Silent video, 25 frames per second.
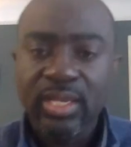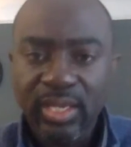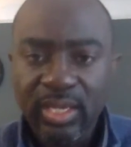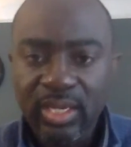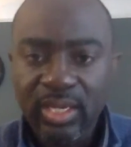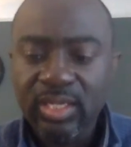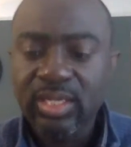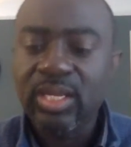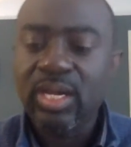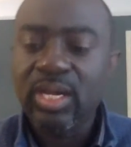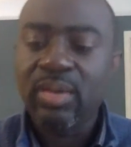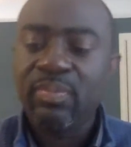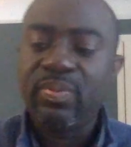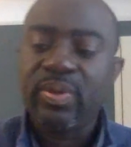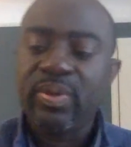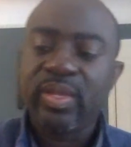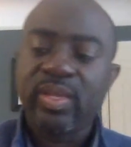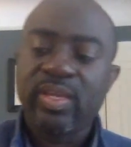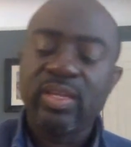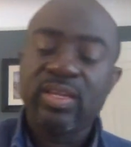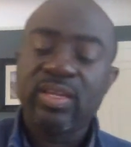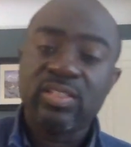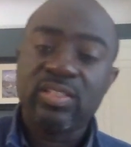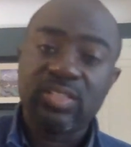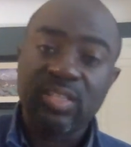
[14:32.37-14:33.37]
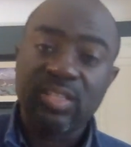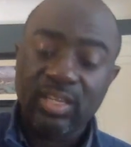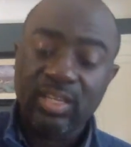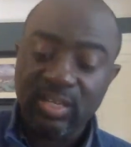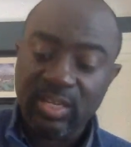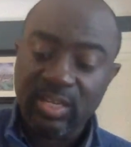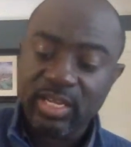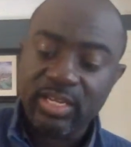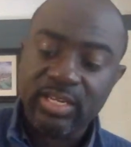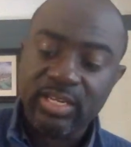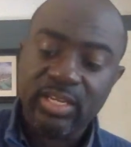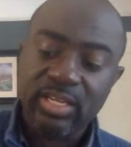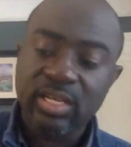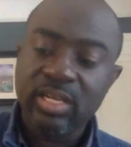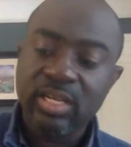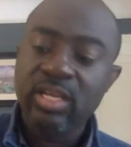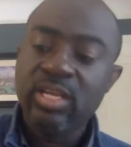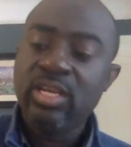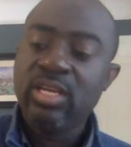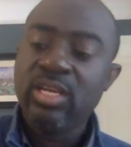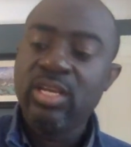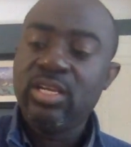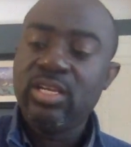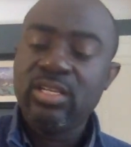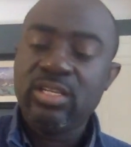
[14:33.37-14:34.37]
In that packet, there's another
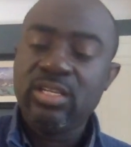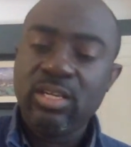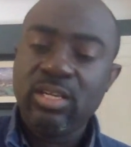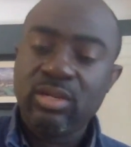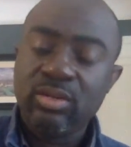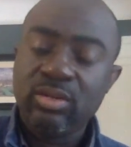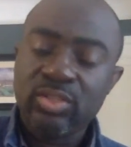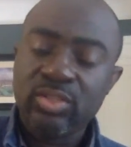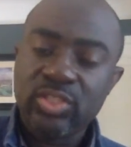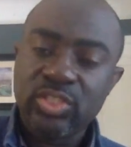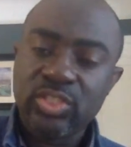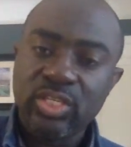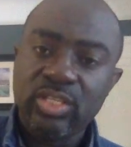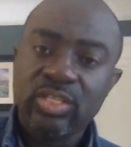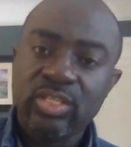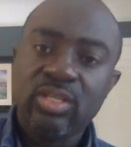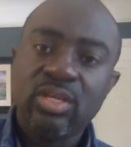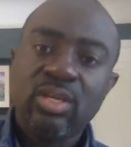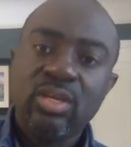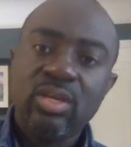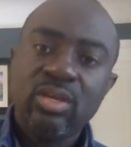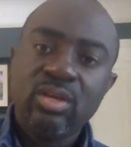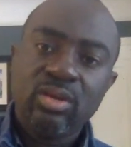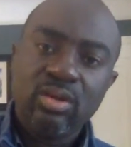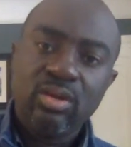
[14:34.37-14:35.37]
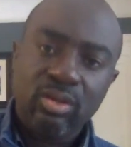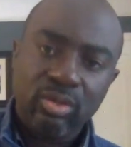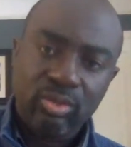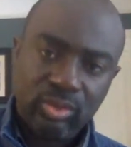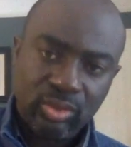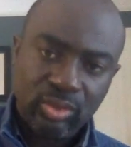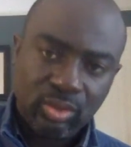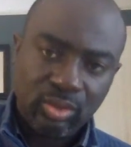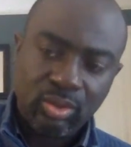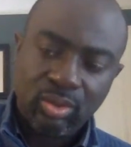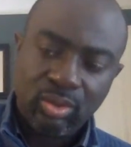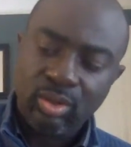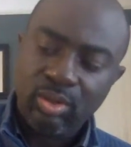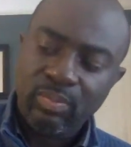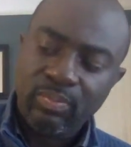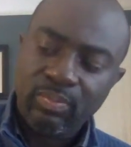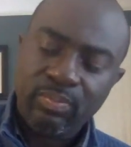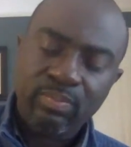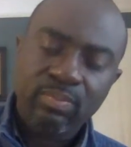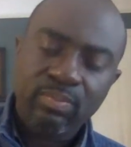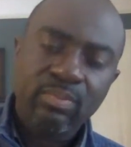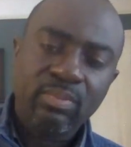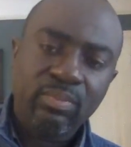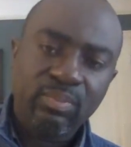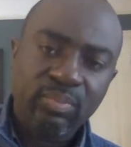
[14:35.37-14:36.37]
yellow sheet, also called
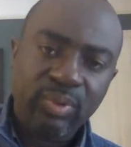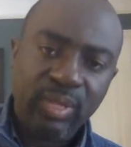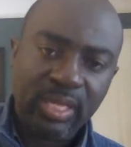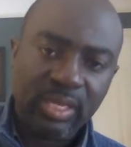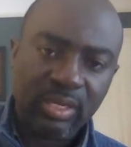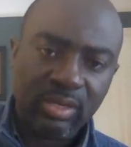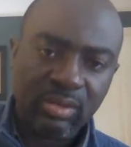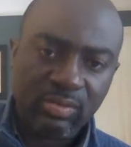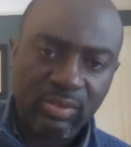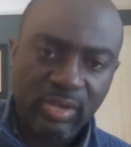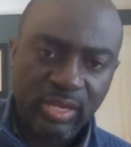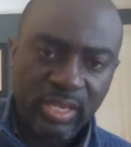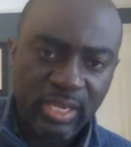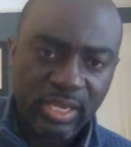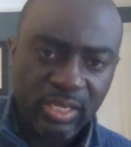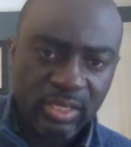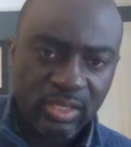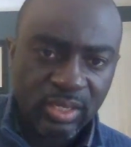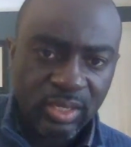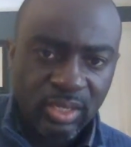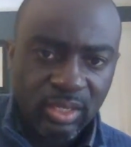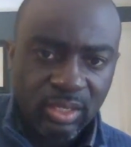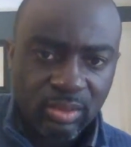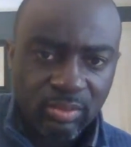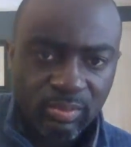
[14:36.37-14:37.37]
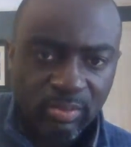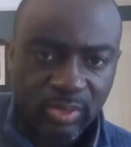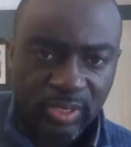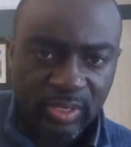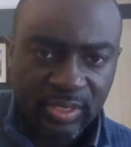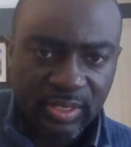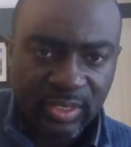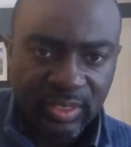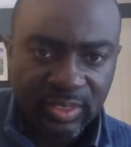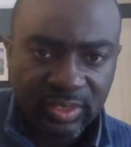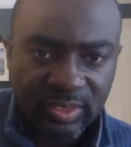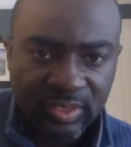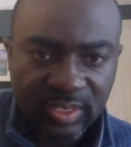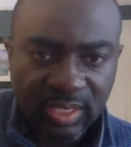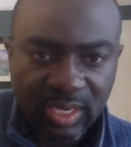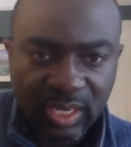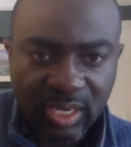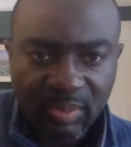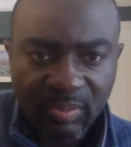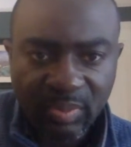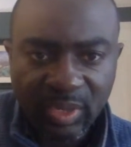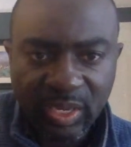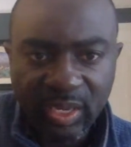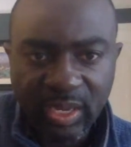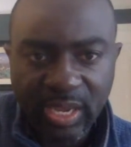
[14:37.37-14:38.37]
plan of land, but this
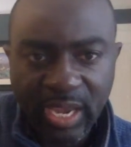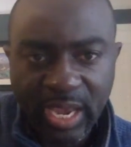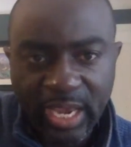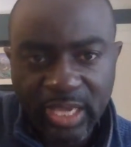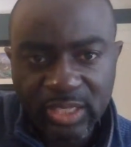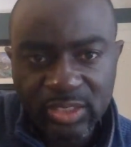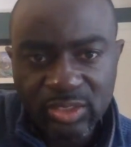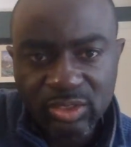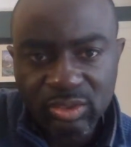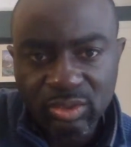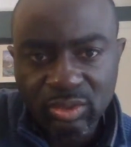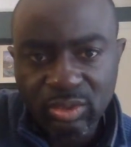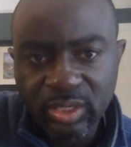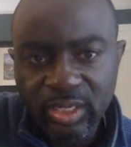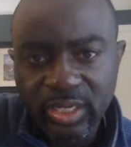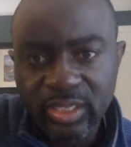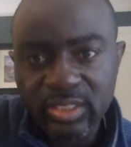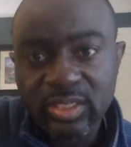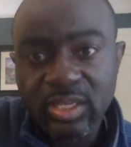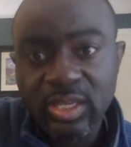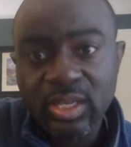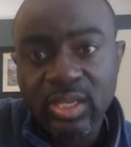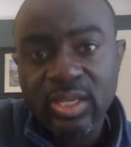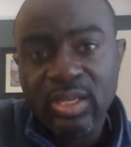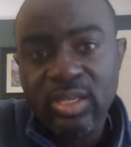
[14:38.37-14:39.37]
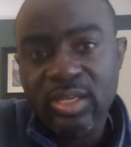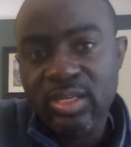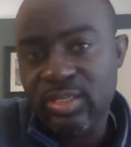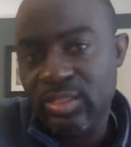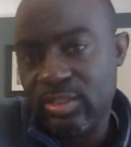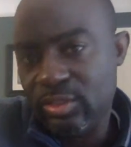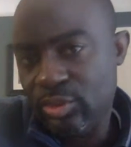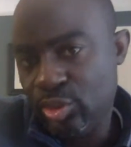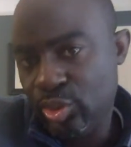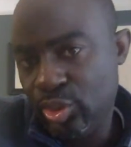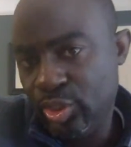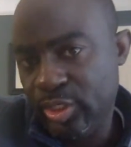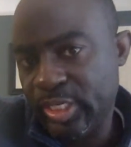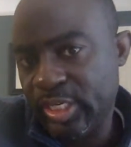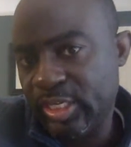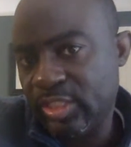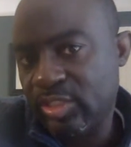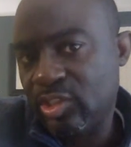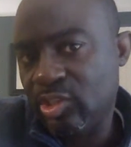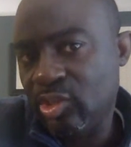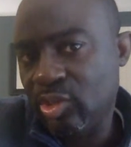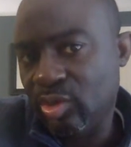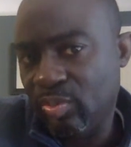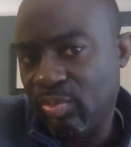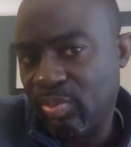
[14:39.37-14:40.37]
time it isolates
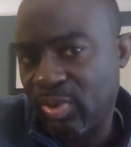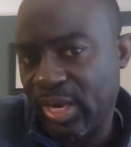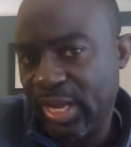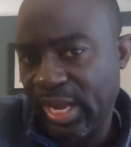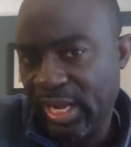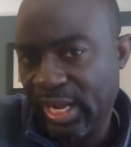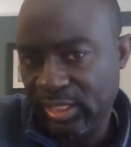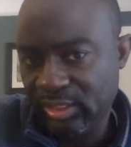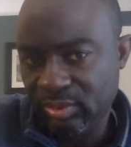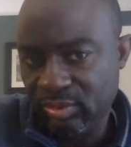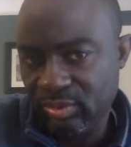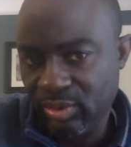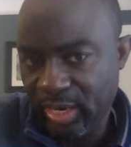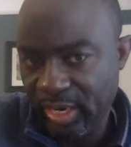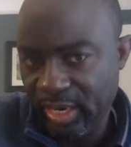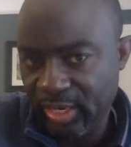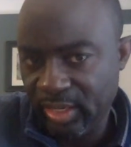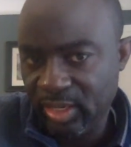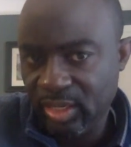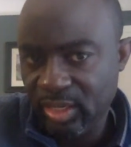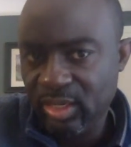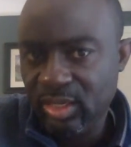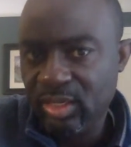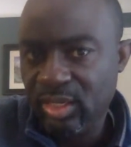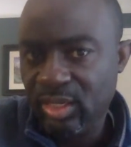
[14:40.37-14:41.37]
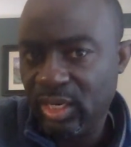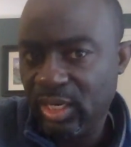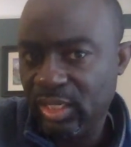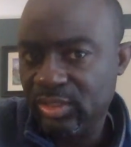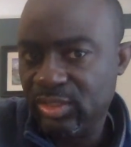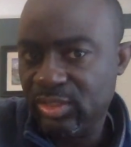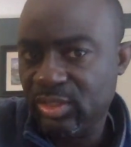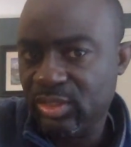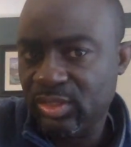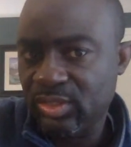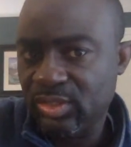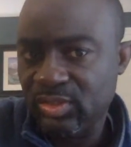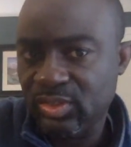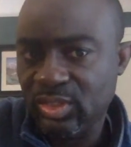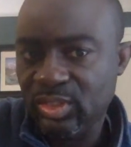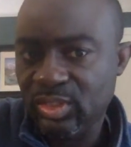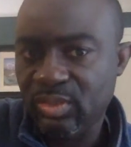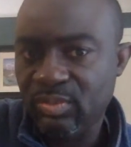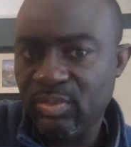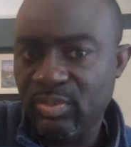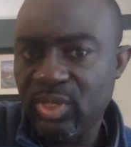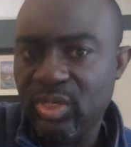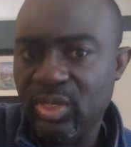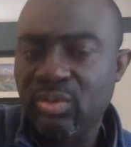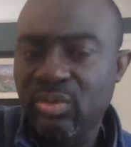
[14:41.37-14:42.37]
just your plot, right? As you can see in the
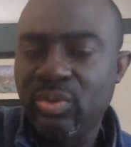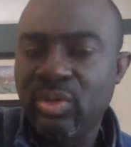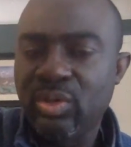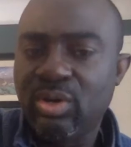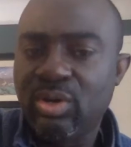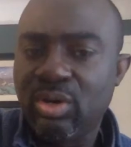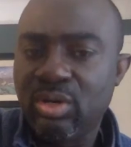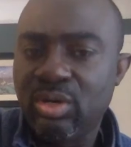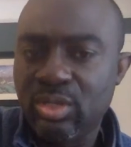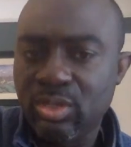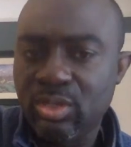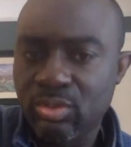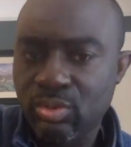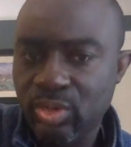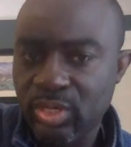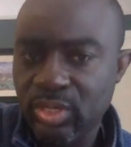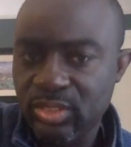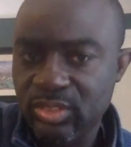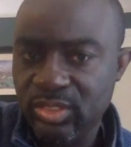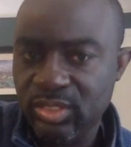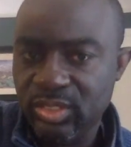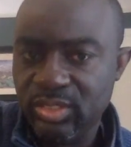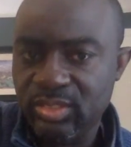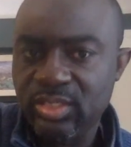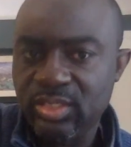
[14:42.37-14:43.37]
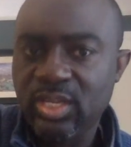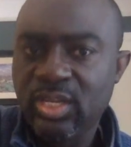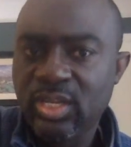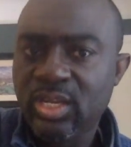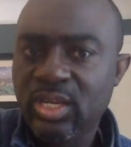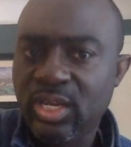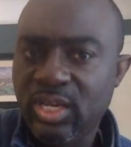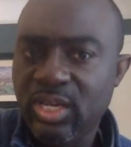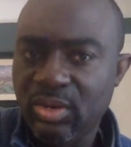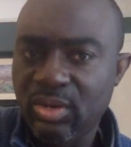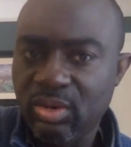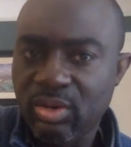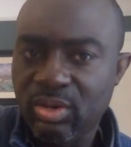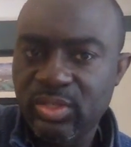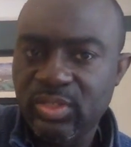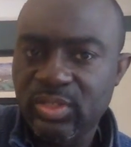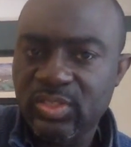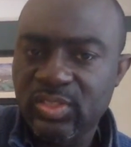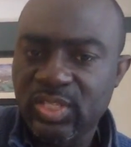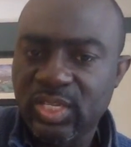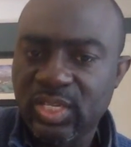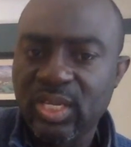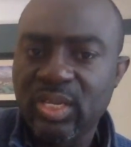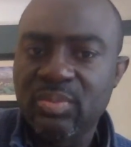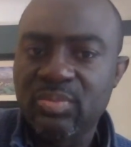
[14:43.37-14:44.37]
middle with all the coordinates and all the
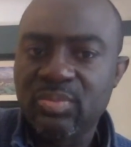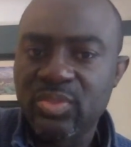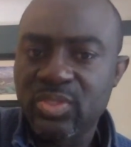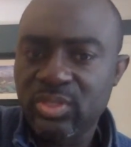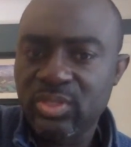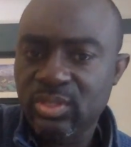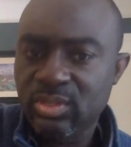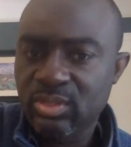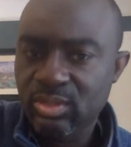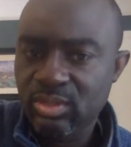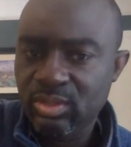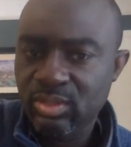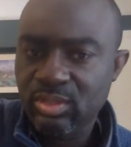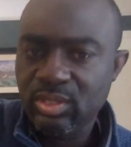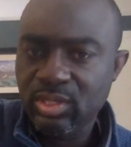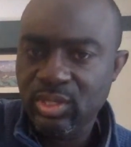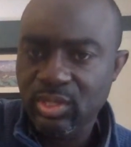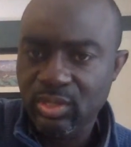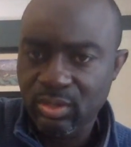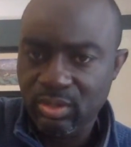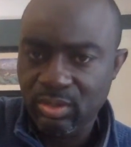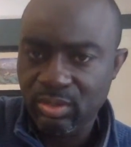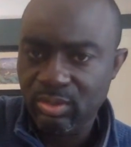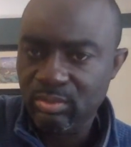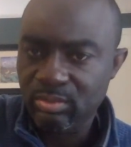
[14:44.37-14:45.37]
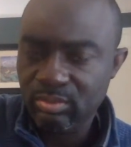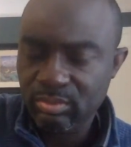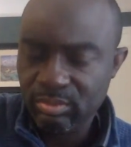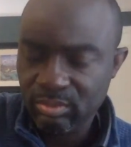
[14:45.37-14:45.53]
stamps, you know,